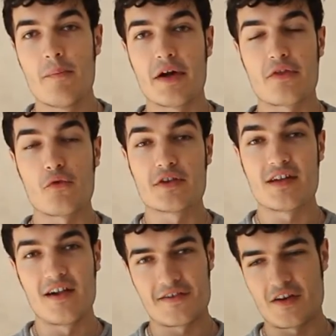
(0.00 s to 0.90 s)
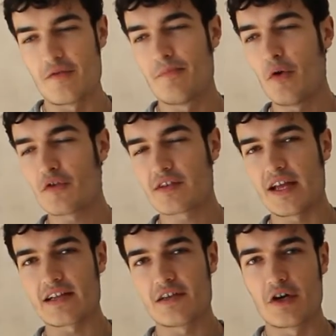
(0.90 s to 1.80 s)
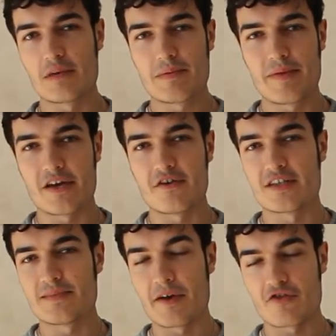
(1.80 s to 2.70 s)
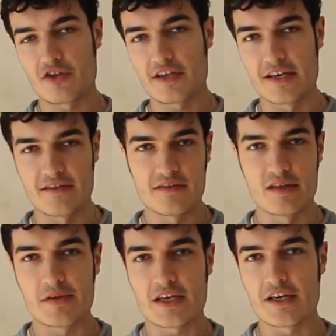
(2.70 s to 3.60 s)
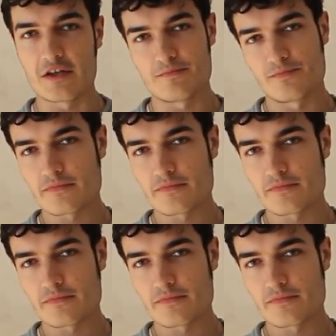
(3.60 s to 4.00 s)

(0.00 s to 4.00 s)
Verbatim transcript: But the results are most likely going to be better, especially in the beginning.